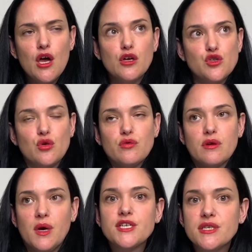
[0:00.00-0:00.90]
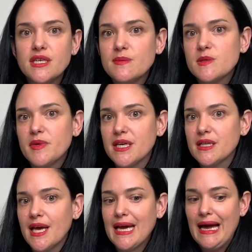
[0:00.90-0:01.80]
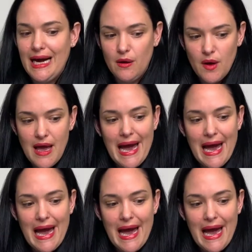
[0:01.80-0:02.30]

So the question keeps being like, how?